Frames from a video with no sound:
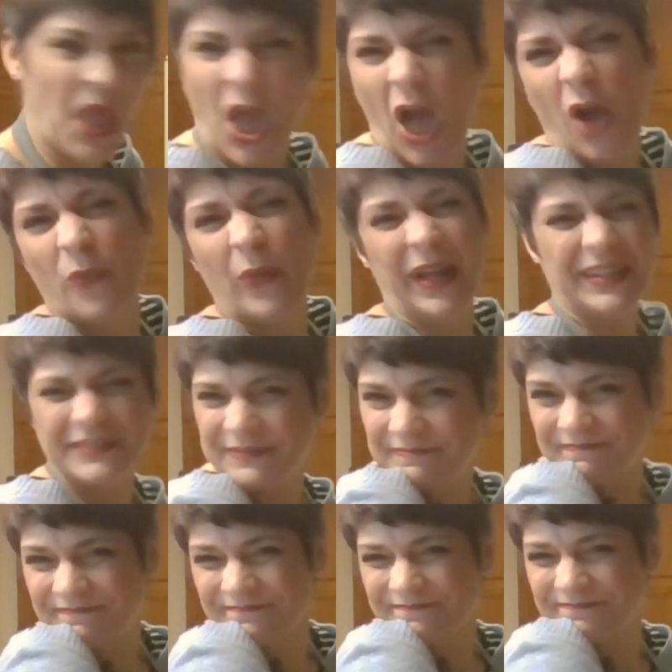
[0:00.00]
Oh well.
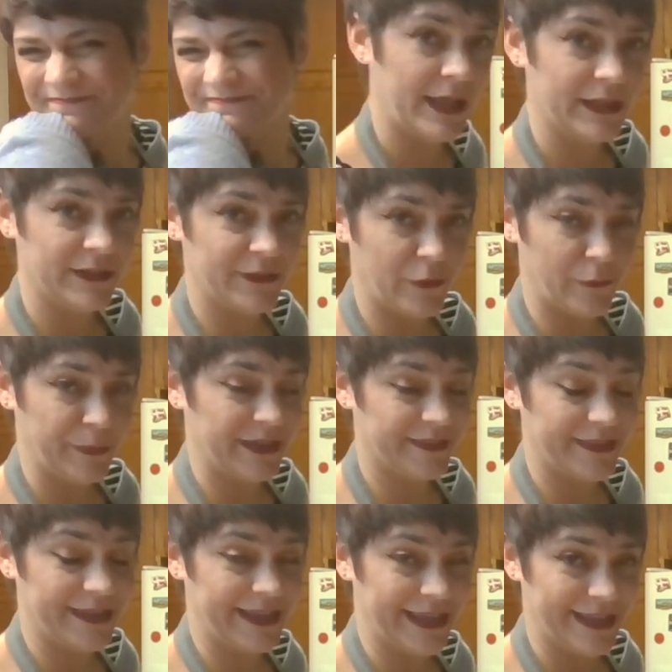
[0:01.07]
So
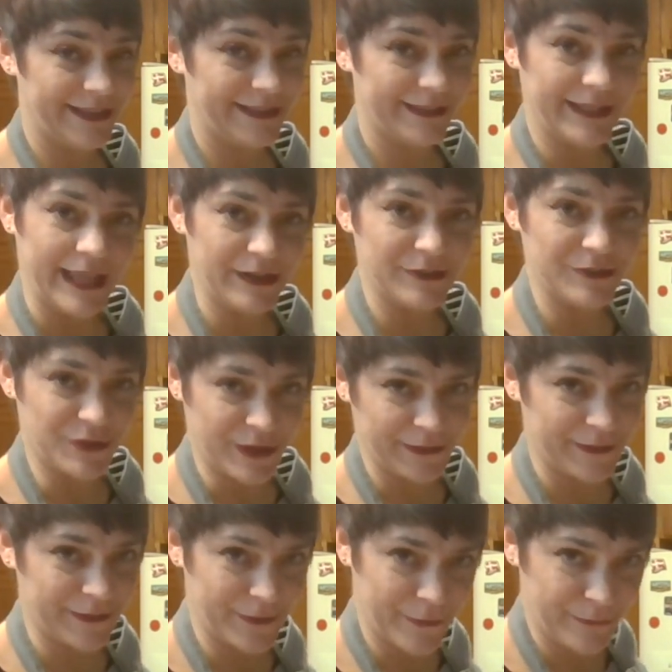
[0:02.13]
because I can't let
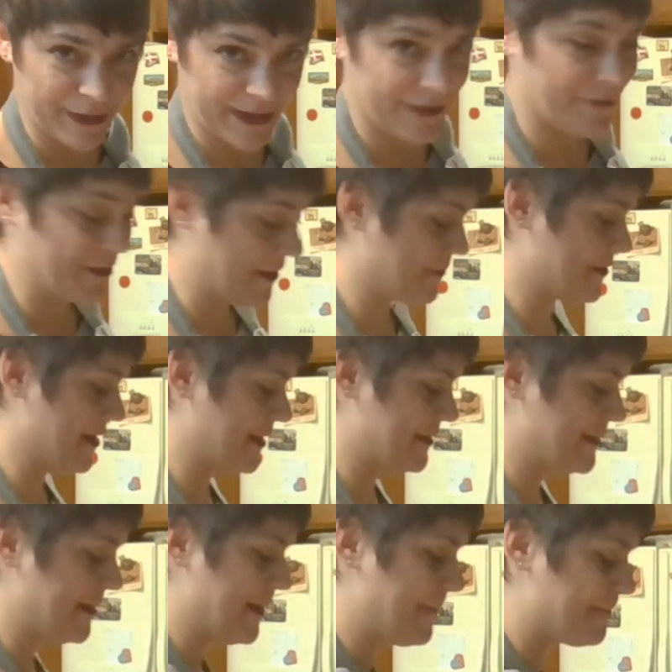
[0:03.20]
chocolate go by without
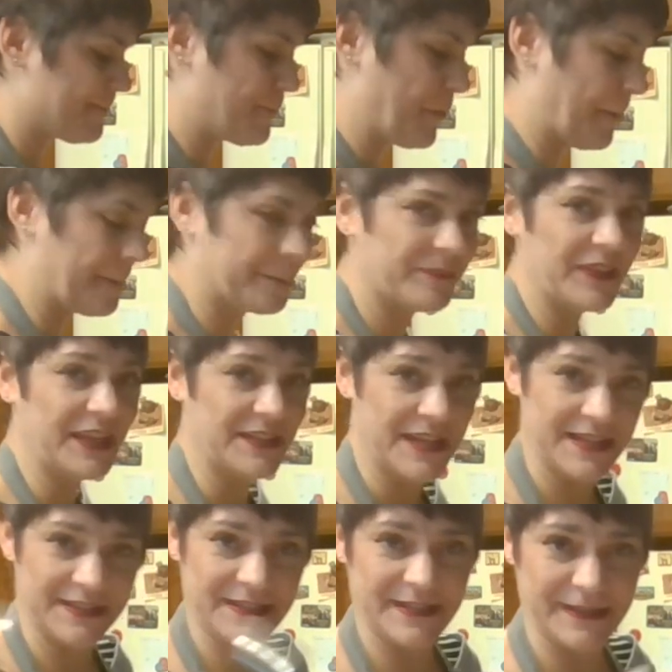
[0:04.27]
tasting it, I
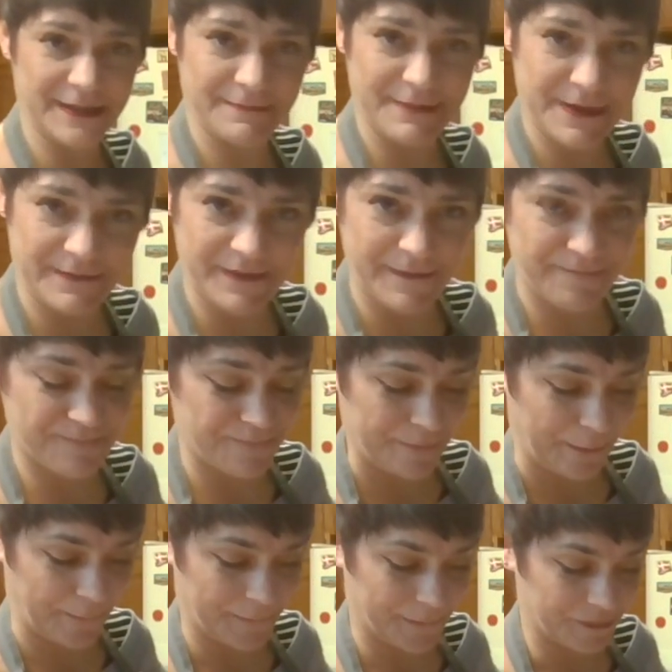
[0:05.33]
tasted a little bit of it.
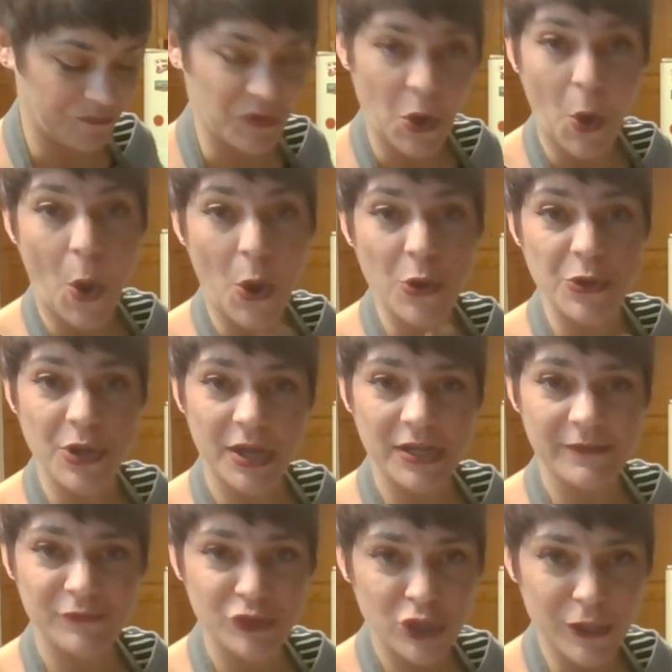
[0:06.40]
Not
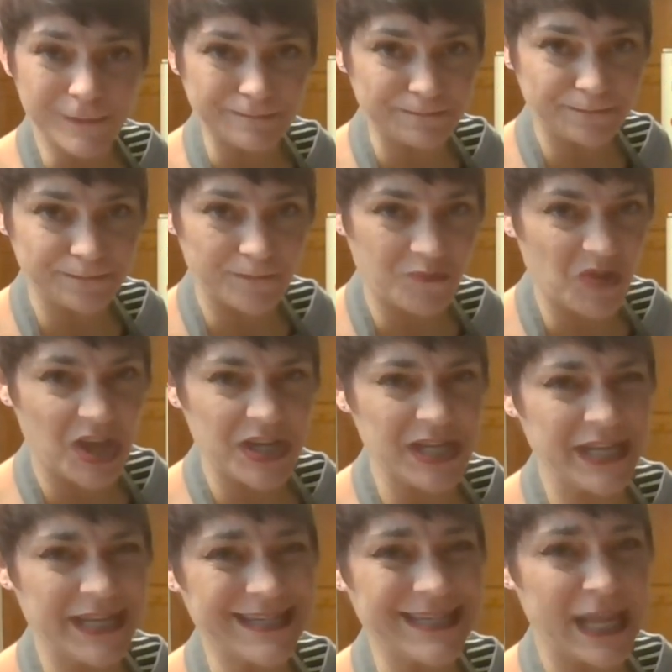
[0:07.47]
enough sugar.
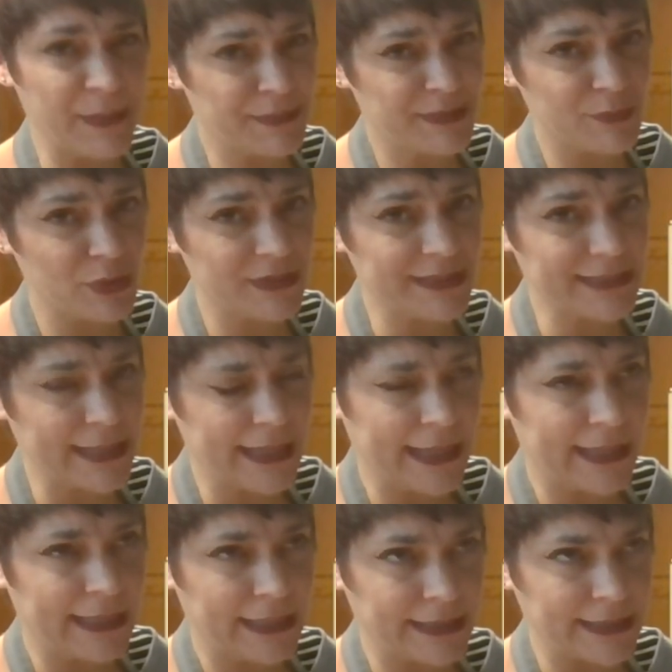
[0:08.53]
Needed tablespoons,
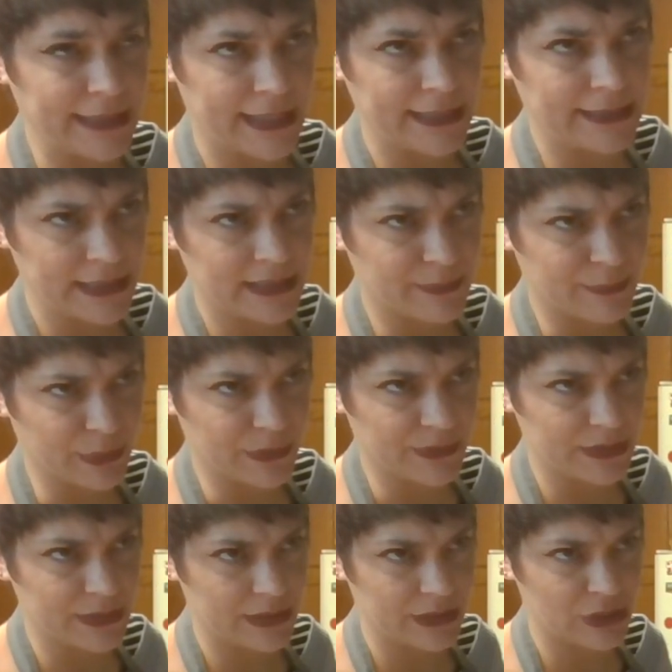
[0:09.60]
not
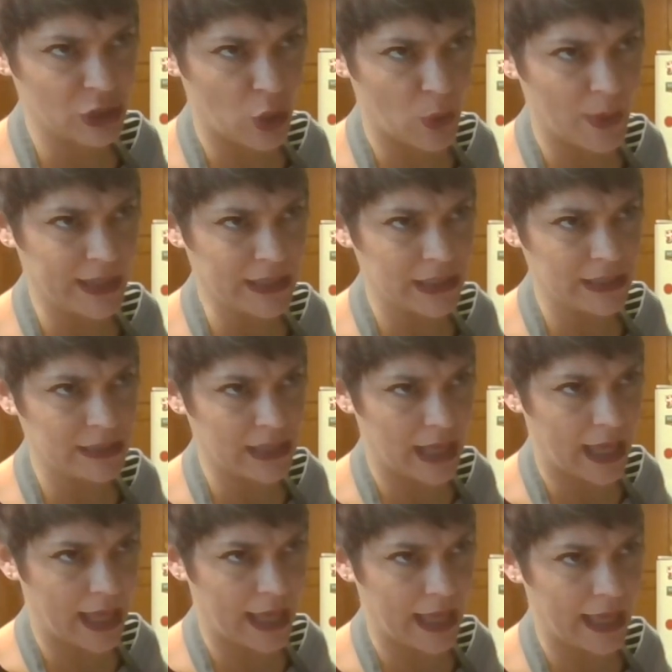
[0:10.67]
teaspoons. So I need
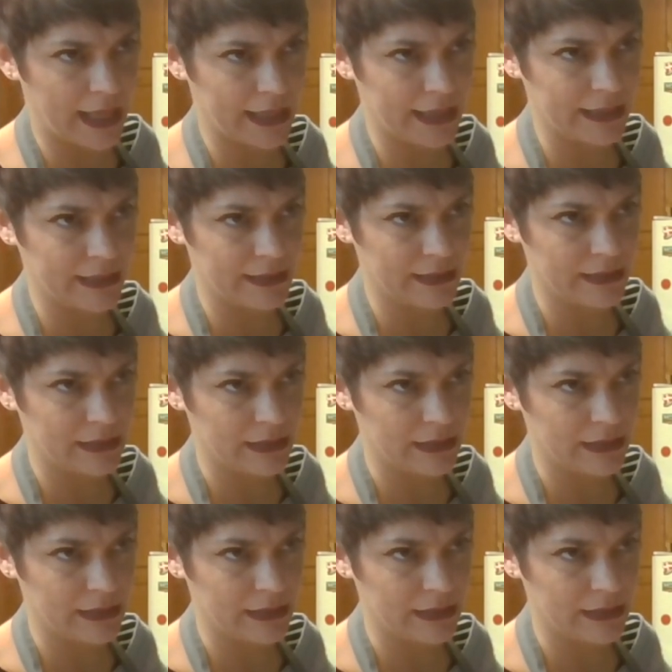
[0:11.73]
to add,